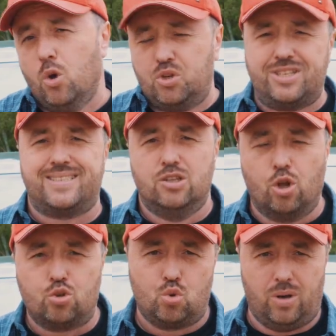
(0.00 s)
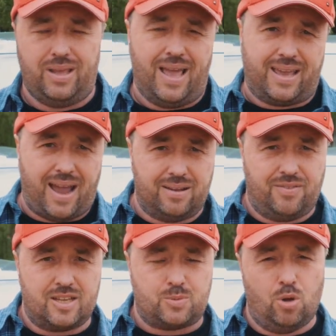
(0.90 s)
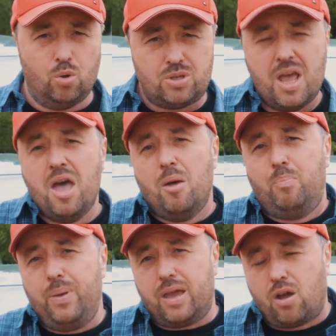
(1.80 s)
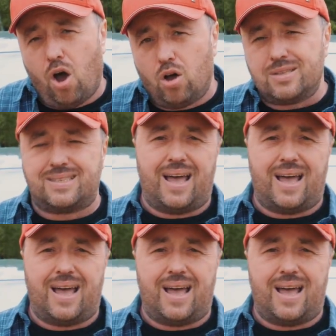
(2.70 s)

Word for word: which is not really a canvas mode, because